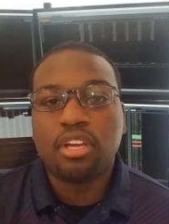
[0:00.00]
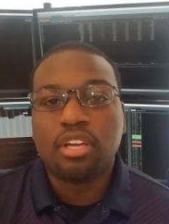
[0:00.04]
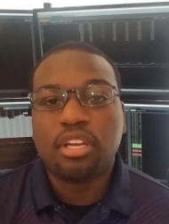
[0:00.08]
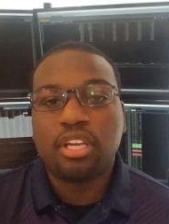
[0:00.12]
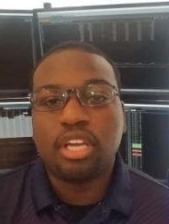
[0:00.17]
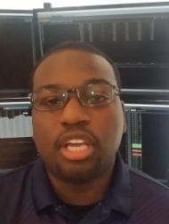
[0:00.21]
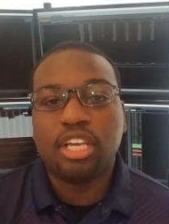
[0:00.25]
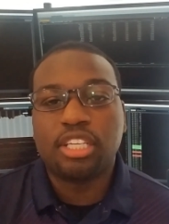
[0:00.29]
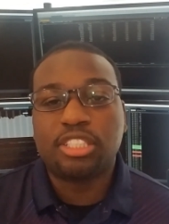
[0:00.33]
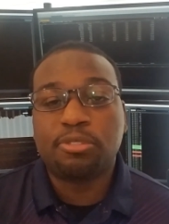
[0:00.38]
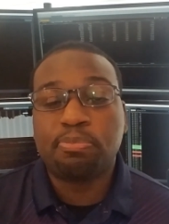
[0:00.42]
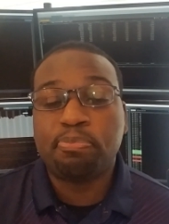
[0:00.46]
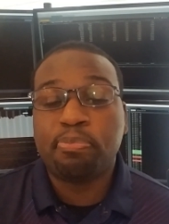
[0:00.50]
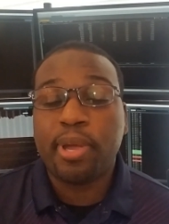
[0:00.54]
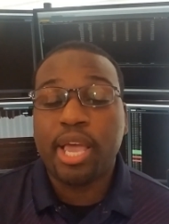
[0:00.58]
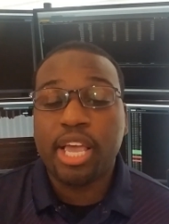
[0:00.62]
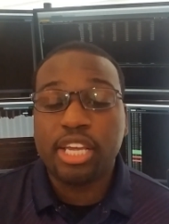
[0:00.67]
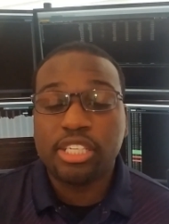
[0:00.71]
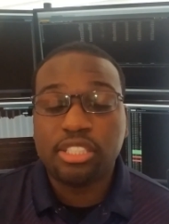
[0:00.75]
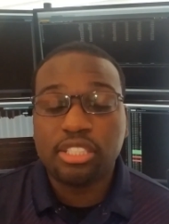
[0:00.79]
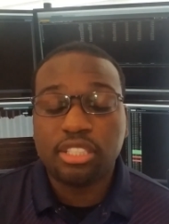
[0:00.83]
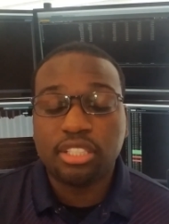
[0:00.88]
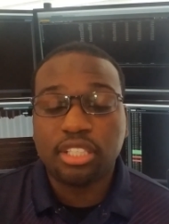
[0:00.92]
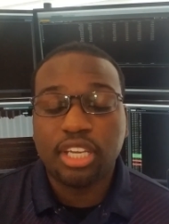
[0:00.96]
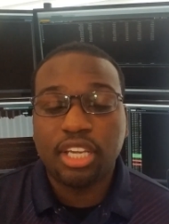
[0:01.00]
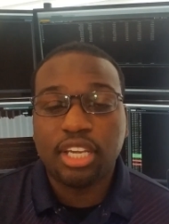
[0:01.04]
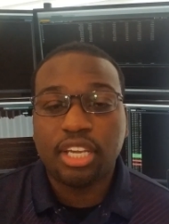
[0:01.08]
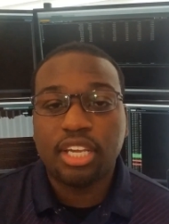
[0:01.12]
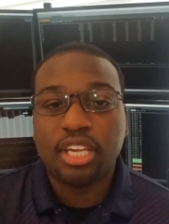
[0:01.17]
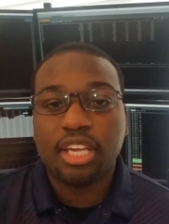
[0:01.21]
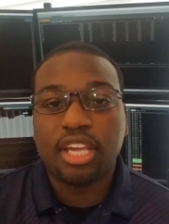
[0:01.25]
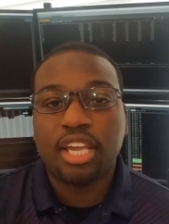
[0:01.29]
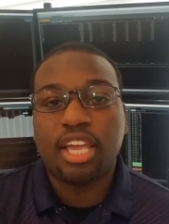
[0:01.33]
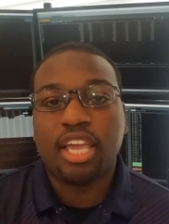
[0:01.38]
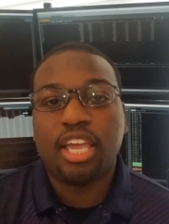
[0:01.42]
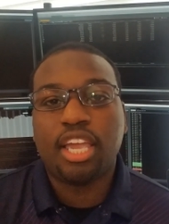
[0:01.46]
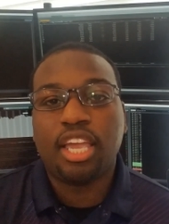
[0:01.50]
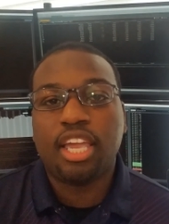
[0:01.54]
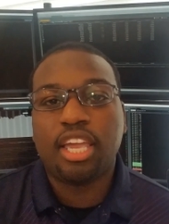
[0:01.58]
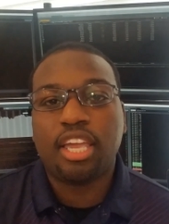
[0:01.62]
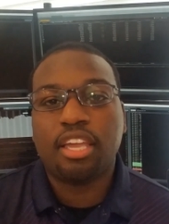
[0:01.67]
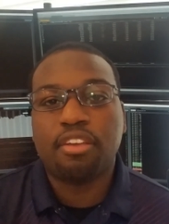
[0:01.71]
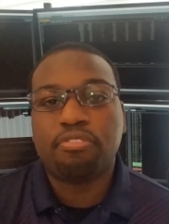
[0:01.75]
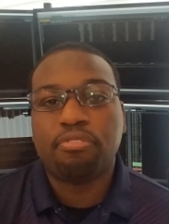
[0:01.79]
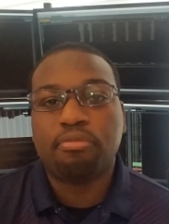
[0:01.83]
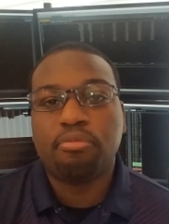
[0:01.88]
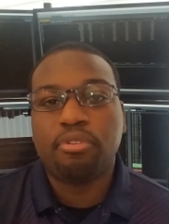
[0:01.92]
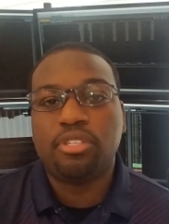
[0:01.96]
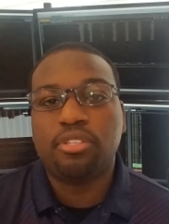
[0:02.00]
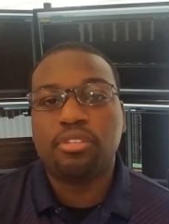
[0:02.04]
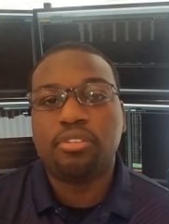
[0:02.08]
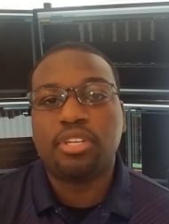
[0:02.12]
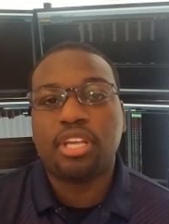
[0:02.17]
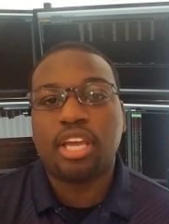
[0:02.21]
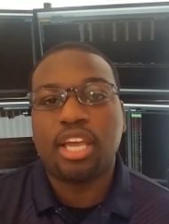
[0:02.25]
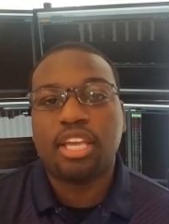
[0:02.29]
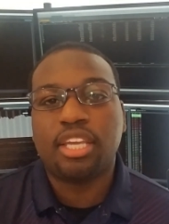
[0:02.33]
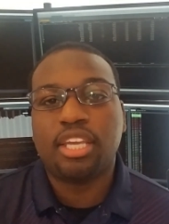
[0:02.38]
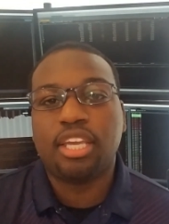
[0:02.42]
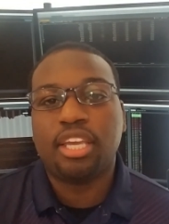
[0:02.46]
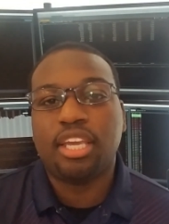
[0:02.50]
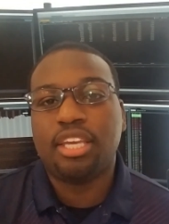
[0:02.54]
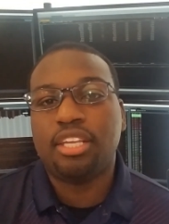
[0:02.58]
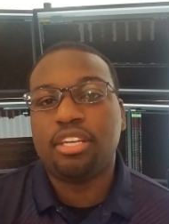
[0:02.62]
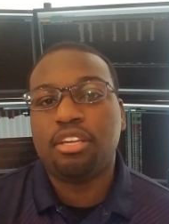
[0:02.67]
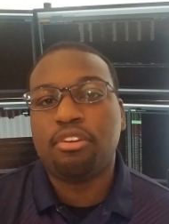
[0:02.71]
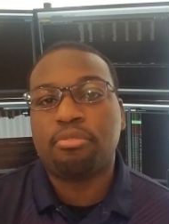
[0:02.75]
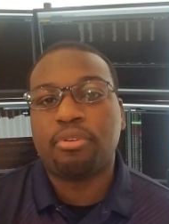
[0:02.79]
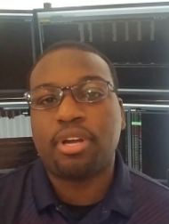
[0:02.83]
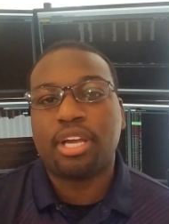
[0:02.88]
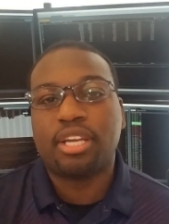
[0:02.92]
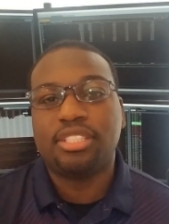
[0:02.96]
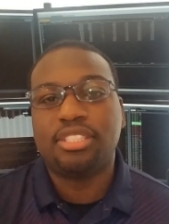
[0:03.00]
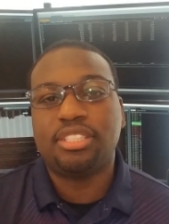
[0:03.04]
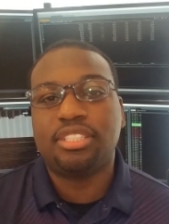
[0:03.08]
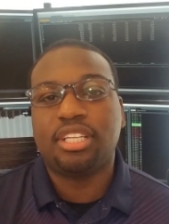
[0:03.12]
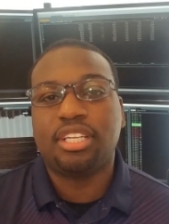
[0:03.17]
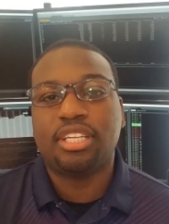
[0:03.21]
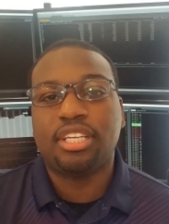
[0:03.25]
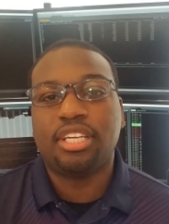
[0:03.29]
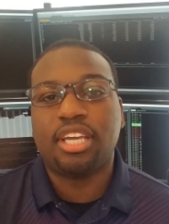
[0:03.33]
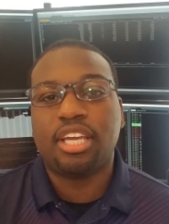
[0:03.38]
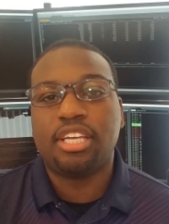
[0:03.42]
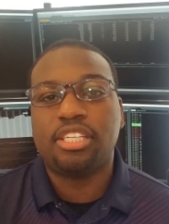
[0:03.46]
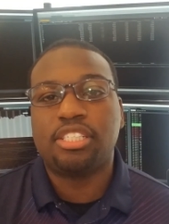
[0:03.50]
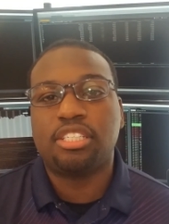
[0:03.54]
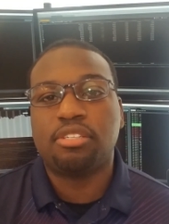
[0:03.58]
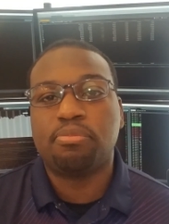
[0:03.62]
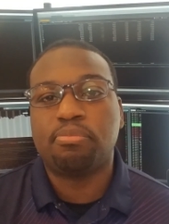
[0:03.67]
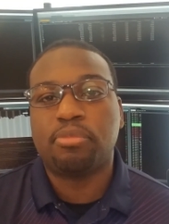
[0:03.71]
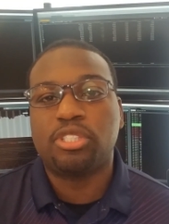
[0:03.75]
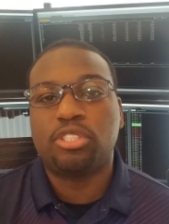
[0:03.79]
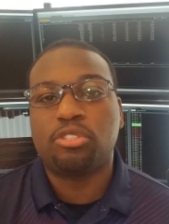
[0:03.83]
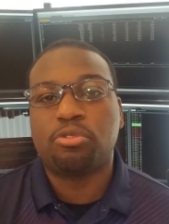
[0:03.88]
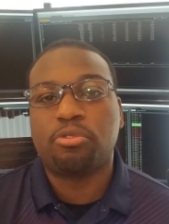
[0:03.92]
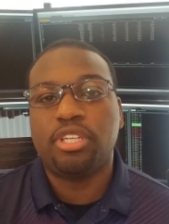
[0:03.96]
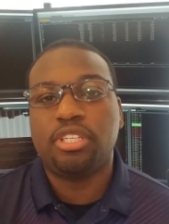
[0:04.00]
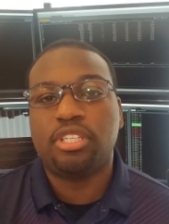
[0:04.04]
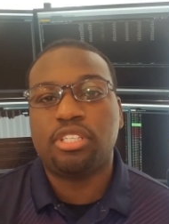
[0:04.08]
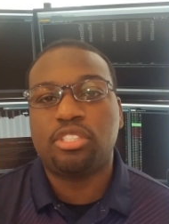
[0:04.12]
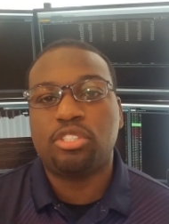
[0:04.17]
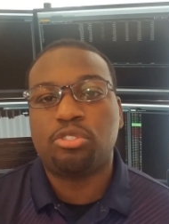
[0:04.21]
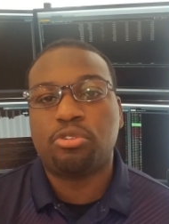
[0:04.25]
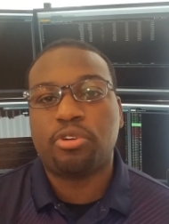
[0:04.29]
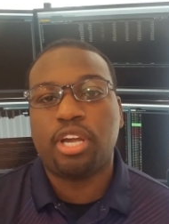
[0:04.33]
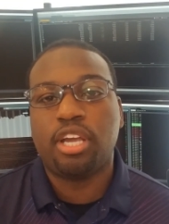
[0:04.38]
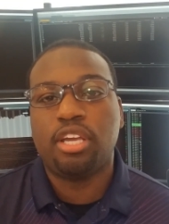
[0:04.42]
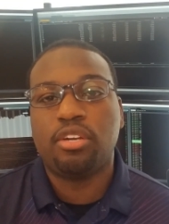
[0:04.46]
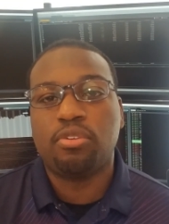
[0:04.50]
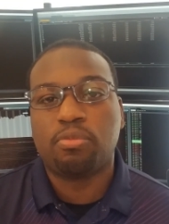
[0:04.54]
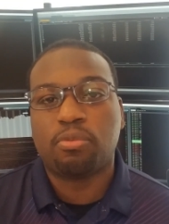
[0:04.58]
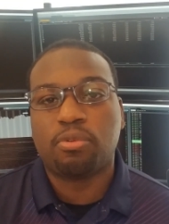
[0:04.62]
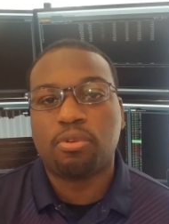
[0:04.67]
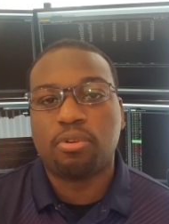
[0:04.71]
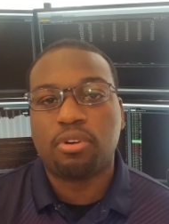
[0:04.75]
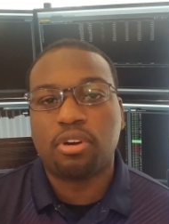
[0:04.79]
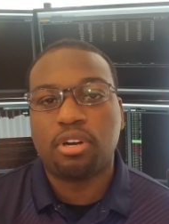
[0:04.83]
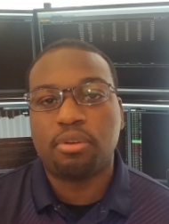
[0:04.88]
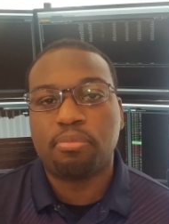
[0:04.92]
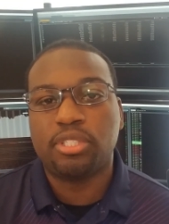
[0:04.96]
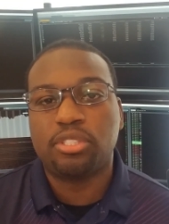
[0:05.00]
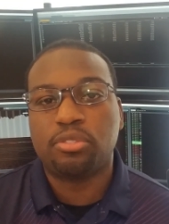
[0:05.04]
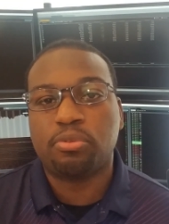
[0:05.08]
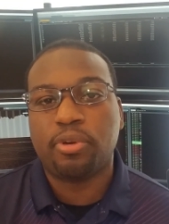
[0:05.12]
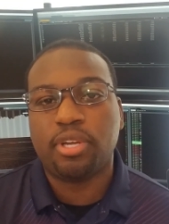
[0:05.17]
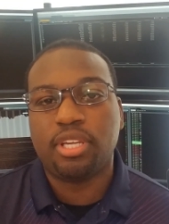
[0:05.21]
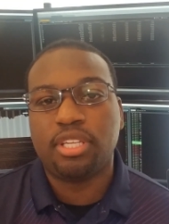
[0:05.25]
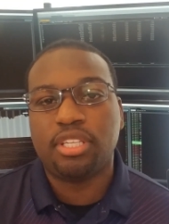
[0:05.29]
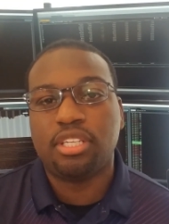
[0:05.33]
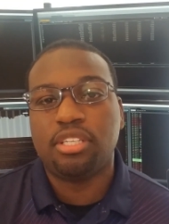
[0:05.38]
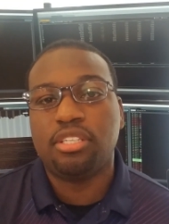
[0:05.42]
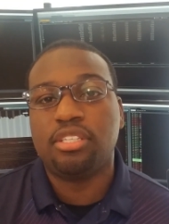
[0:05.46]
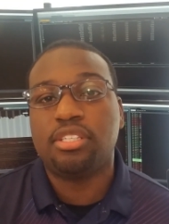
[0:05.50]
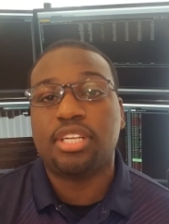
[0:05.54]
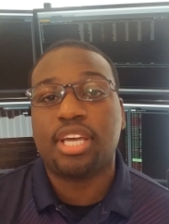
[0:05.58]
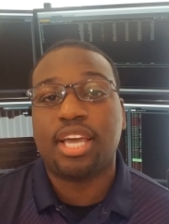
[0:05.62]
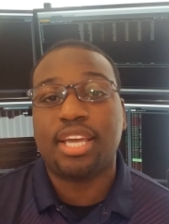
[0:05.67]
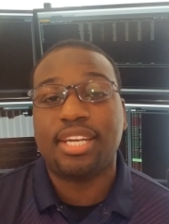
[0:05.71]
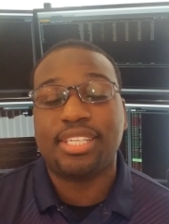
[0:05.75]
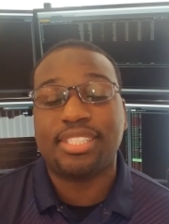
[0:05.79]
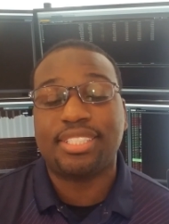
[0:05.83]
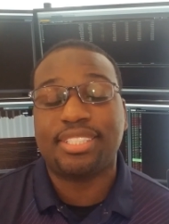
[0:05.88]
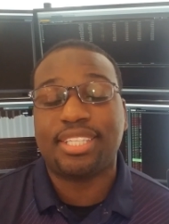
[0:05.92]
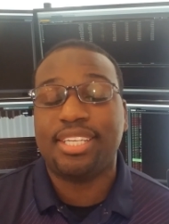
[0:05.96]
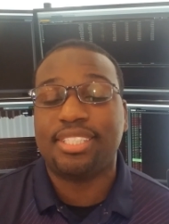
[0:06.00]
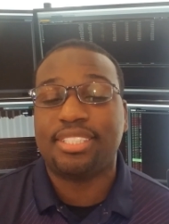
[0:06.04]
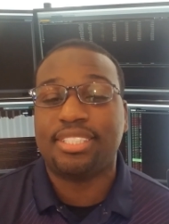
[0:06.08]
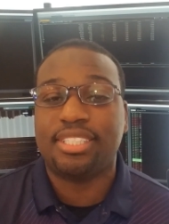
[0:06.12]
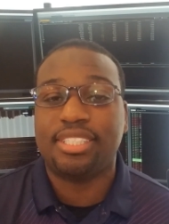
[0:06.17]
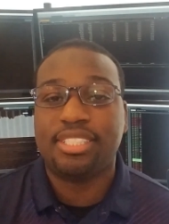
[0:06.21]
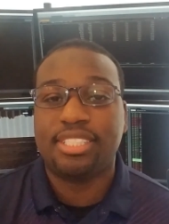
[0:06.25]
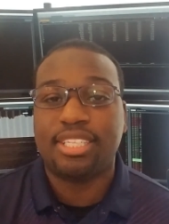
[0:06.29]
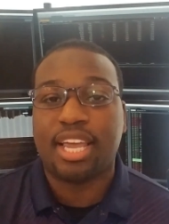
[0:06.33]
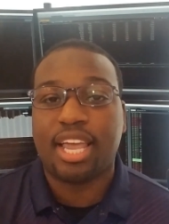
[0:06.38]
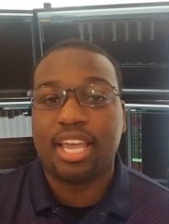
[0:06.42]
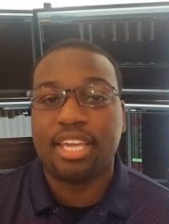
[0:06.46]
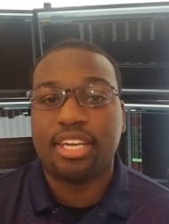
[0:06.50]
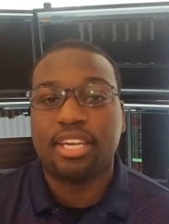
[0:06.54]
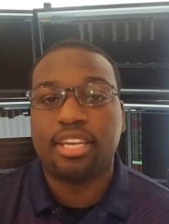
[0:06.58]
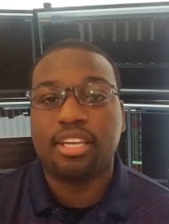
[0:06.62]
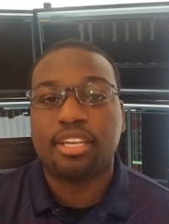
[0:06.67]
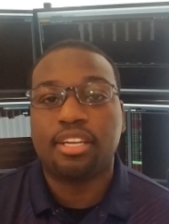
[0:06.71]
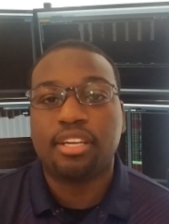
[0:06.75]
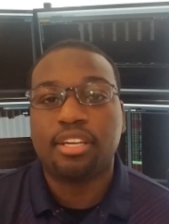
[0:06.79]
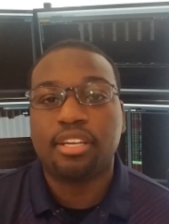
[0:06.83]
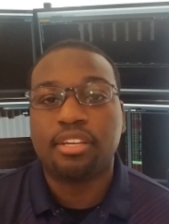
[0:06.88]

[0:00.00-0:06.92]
especially if we do not get any reconciliation between the trade war between the United States and China.